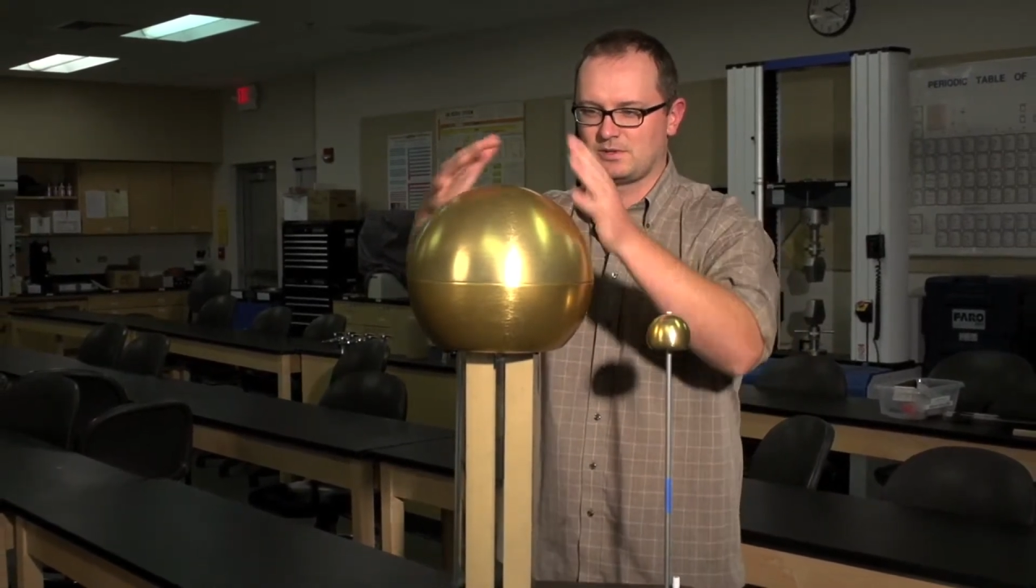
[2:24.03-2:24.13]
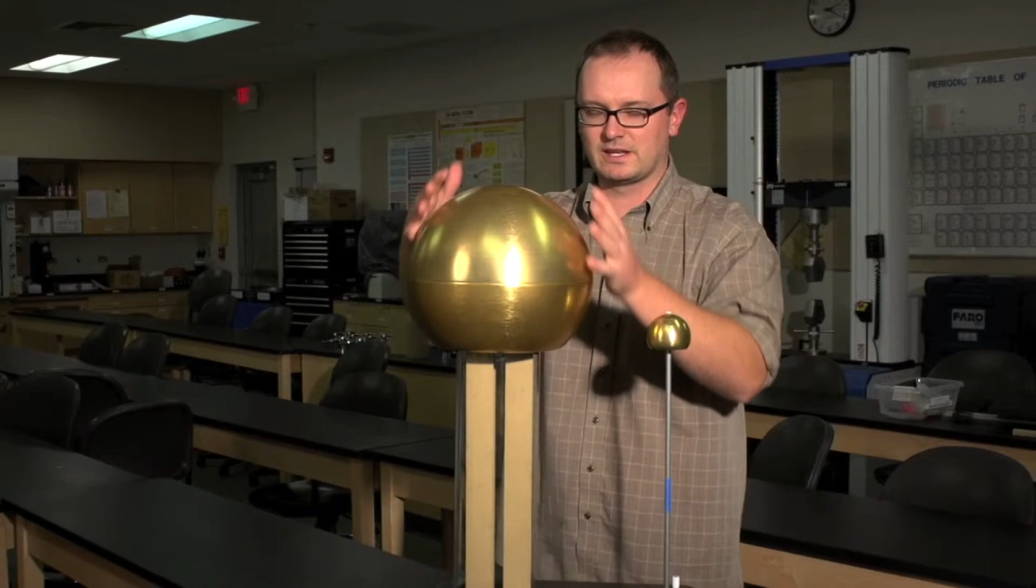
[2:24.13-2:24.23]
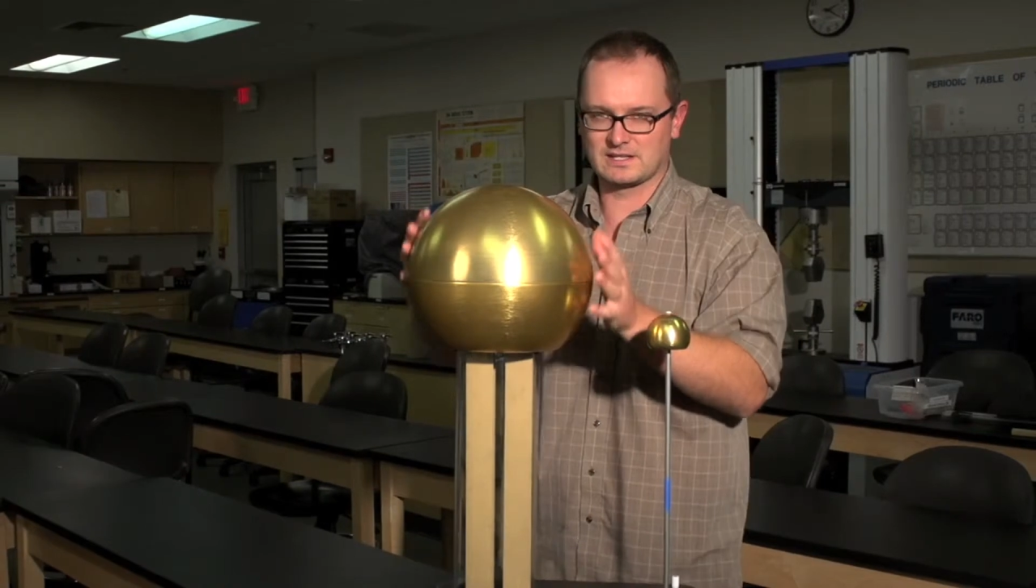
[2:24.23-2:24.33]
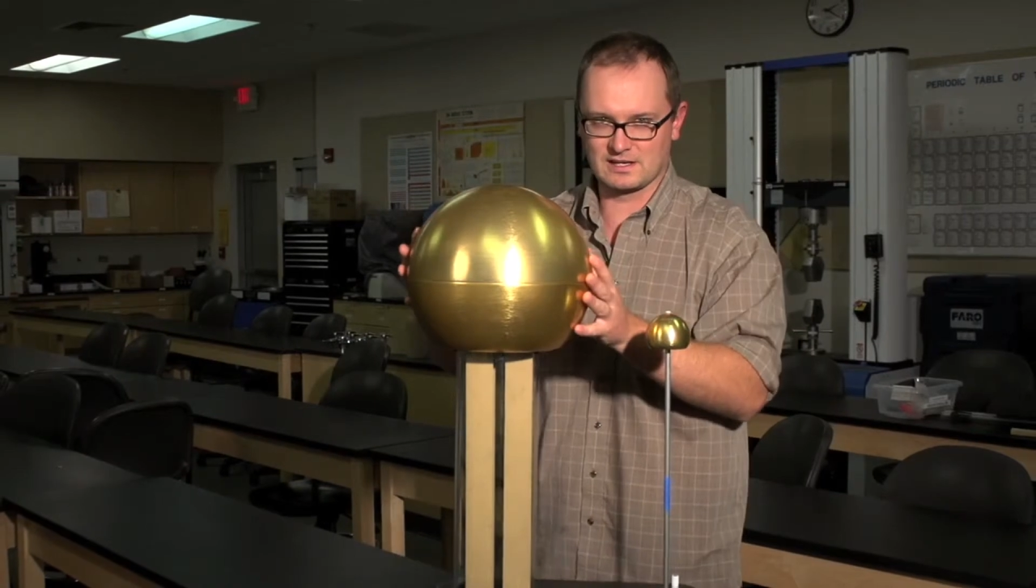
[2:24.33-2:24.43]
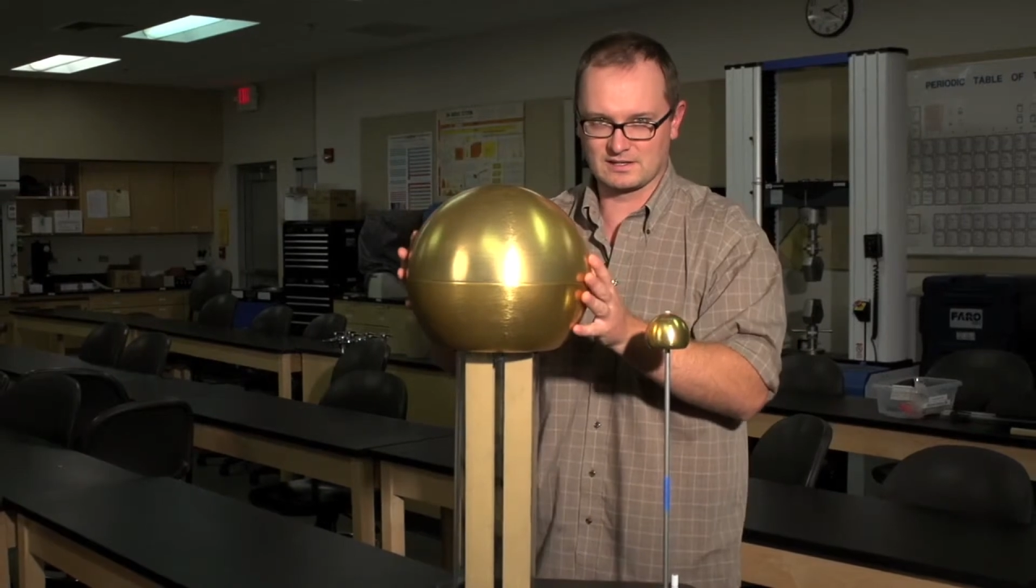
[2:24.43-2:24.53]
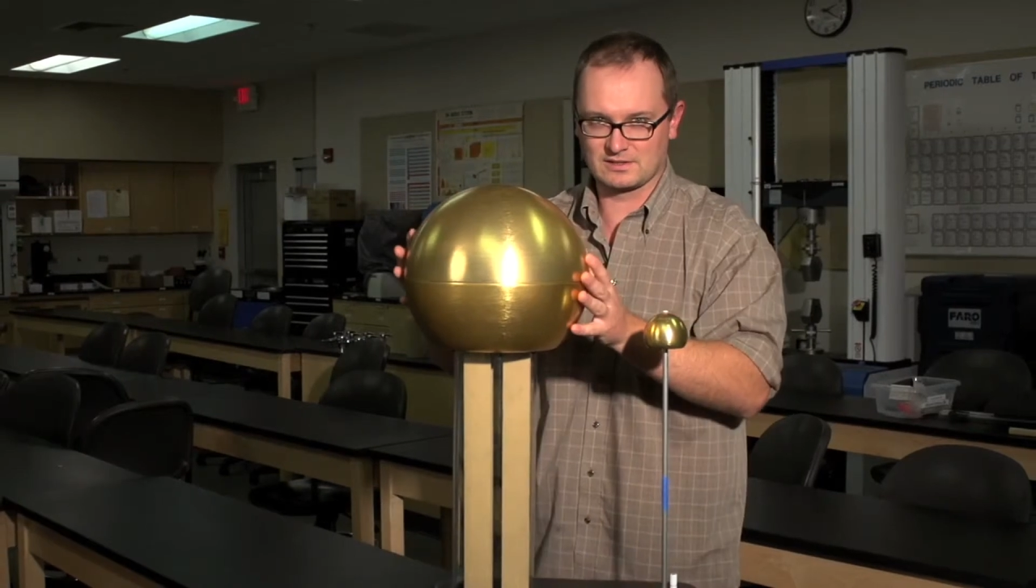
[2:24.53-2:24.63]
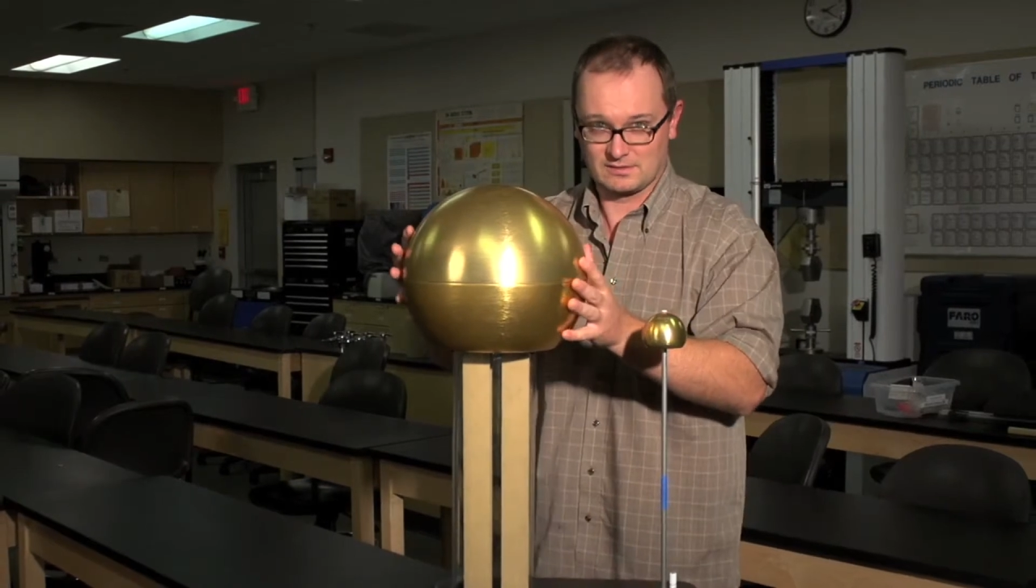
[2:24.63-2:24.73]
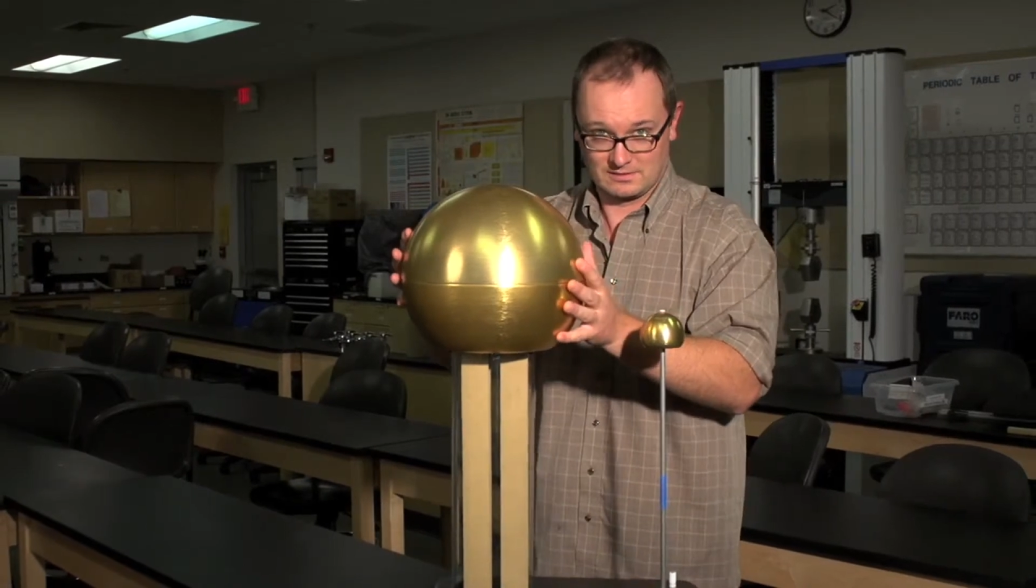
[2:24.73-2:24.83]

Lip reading: They tend to